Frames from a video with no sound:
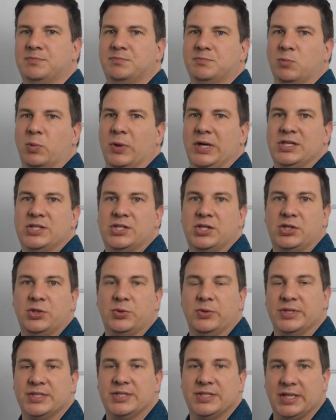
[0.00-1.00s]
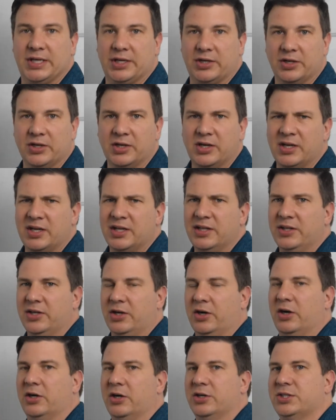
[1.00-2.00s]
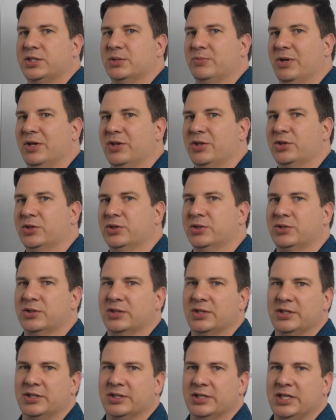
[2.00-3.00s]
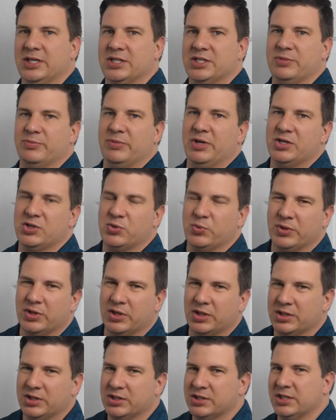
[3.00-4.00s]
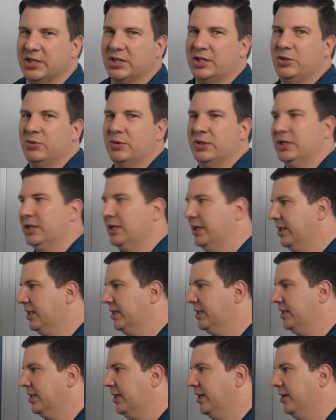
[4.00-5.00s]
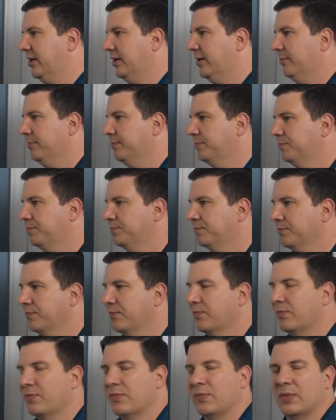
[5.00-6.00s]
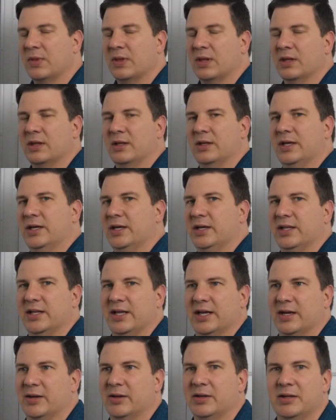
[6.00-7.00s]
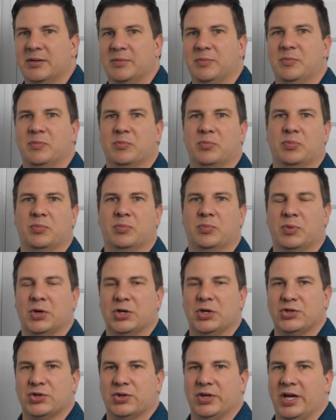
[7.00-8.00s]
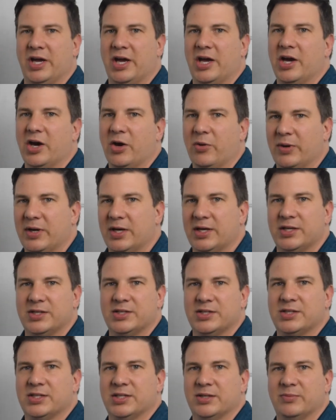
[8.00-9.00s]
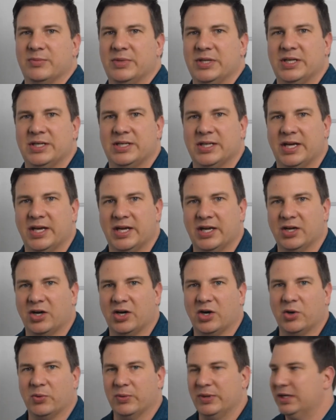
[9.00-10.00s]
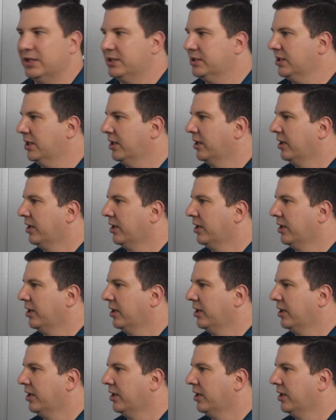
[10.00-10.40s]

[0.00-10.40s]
ways to do a center. There are some other customized ones, like you can get like pressure to A always and B to tank always.